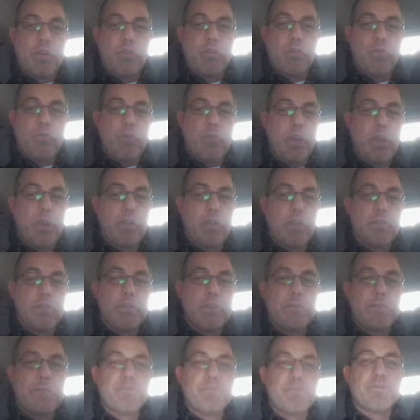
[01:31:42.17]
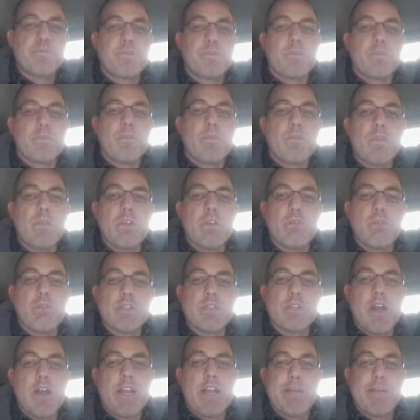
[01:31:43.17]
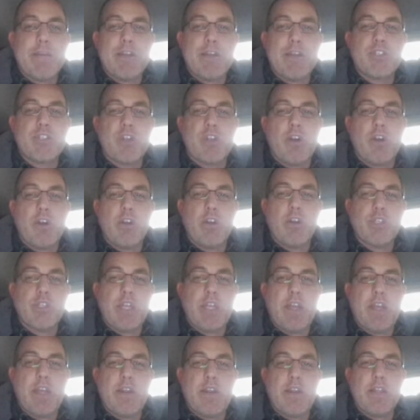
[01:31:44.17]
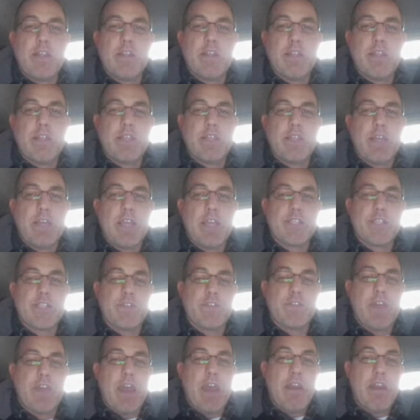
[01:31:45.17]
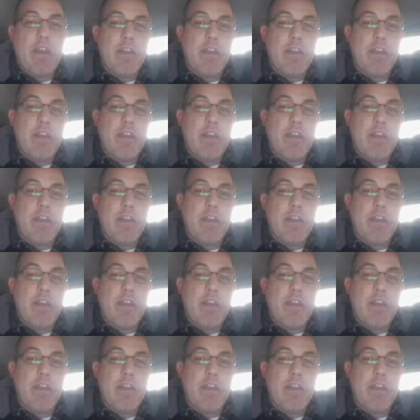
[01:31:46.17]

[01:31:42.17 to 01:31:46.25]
Well, we're talking about charge, and in the case of that,